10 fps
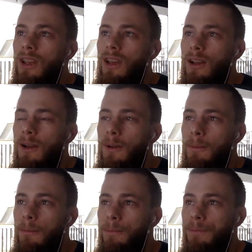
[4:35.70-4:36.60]

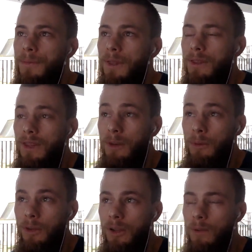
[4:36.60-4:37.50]
that
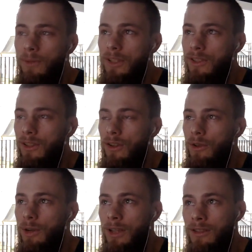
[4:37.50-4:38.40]
will hopefully still
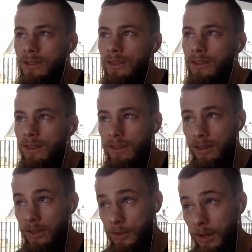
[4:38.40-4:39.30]
go
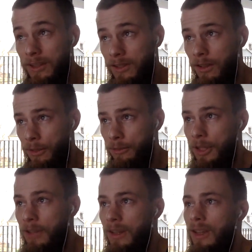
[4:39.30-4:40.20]
into
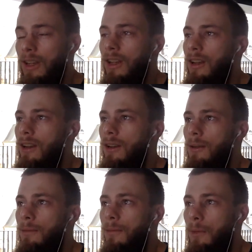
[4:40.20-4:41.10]
8.3,
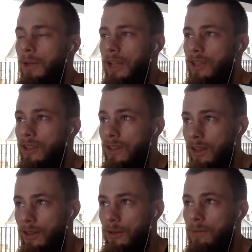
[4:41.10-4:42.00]
will actually
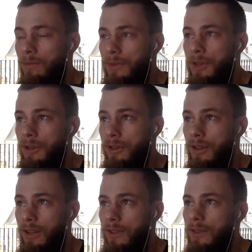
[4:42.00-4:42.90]
tell you you're
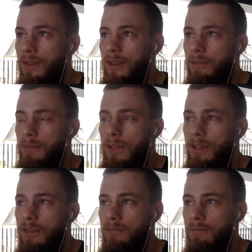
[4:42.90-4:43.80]
not
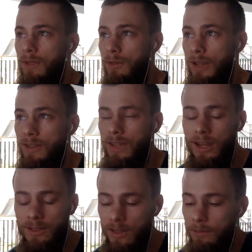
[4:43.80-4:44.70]
being granted
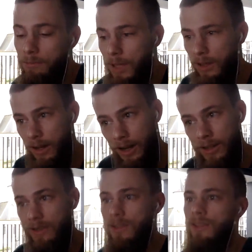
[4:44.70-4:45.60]
access
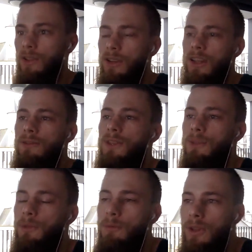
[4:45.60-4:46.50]
because you don't have
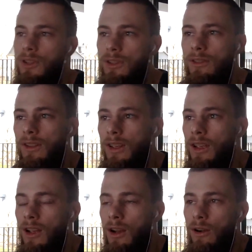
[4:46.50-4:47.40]
this permission,
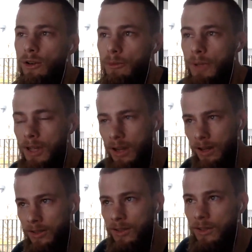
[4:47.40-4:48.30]
or
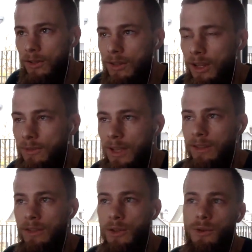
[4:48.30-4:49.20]
because you don't have
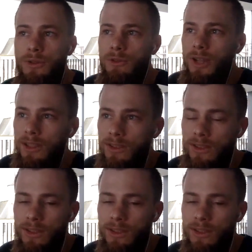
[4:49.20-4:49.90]
that node grant.